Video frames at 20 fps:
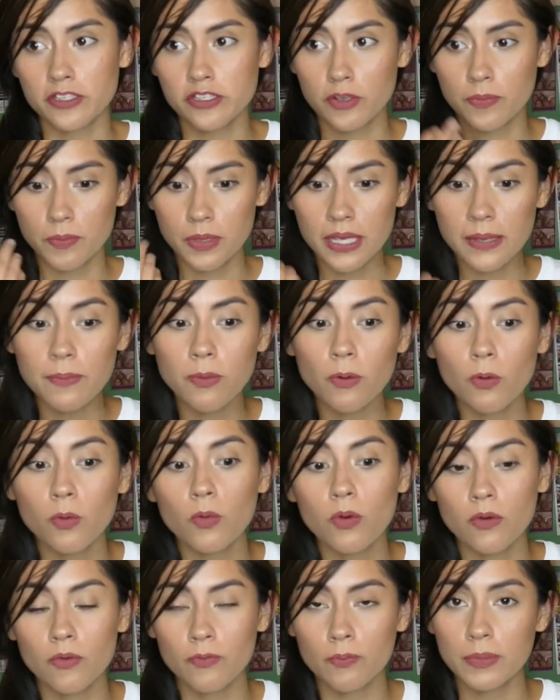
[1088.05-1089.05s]
So people
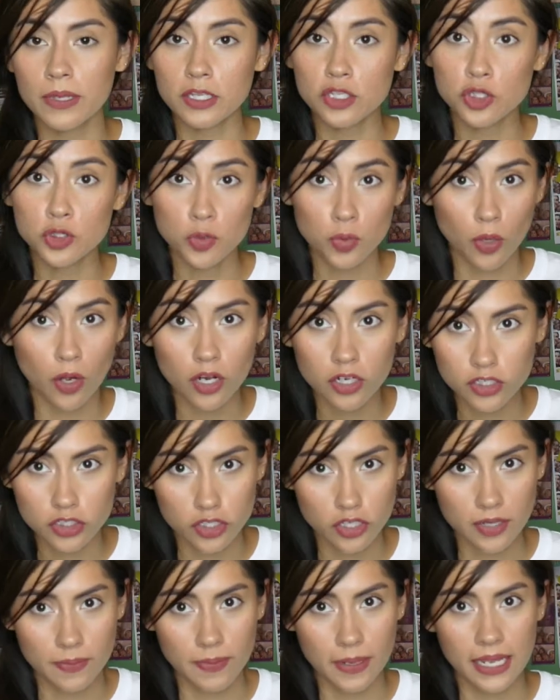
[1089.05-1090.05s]
will be drawn
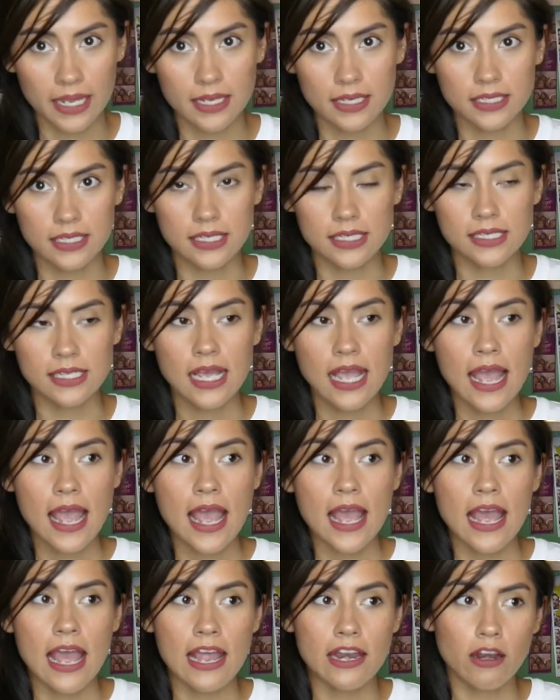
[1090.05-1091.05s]
to the pages
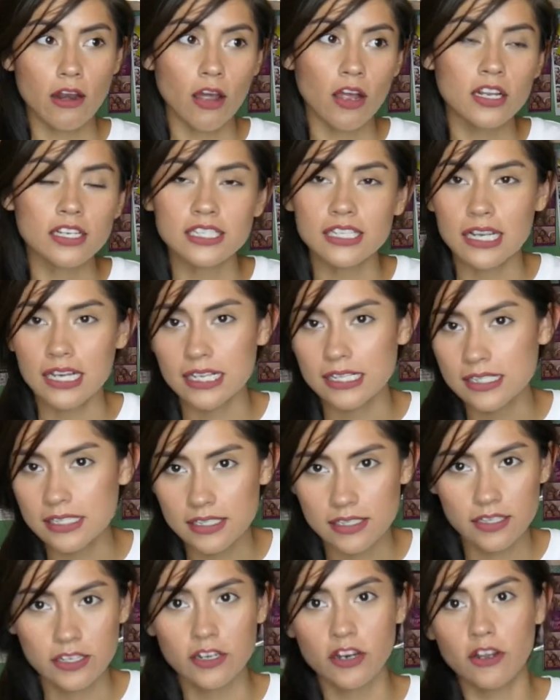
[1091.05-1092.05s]
and not just,